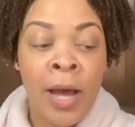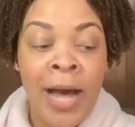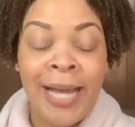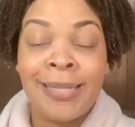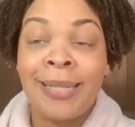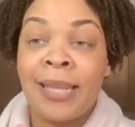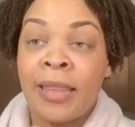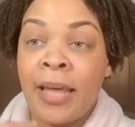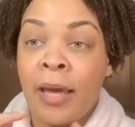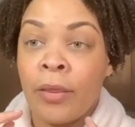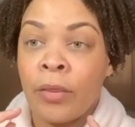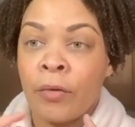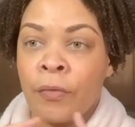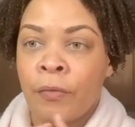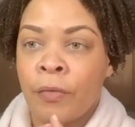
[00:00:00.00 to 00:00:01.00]
I did
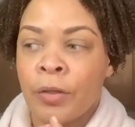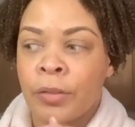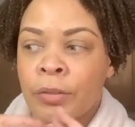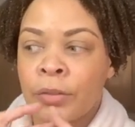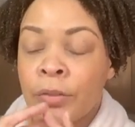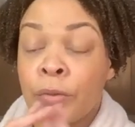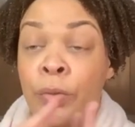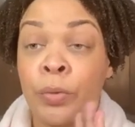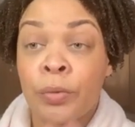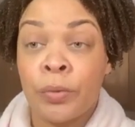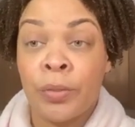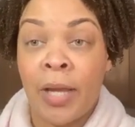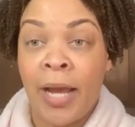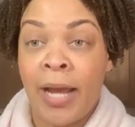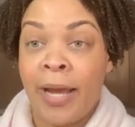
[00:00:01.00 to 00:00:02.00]
that the first 2
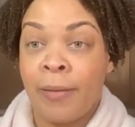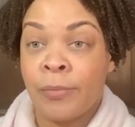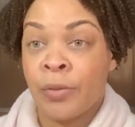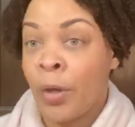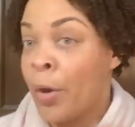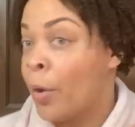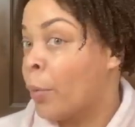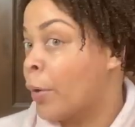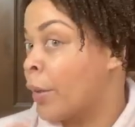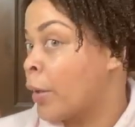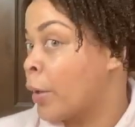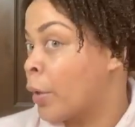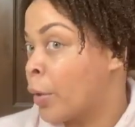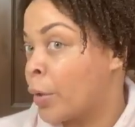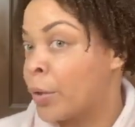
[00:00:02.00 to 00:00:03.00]
times with
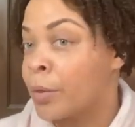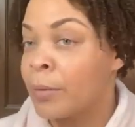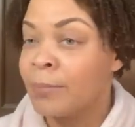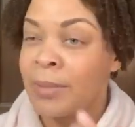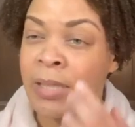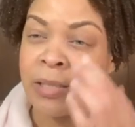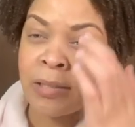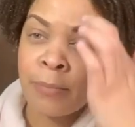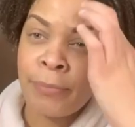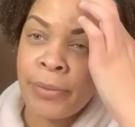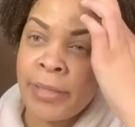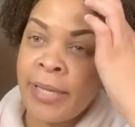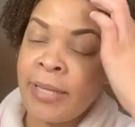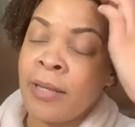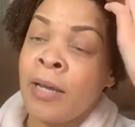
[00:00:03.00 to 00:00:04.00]
curl mix,
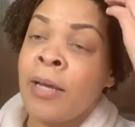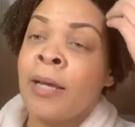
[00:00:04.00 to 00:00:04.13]
but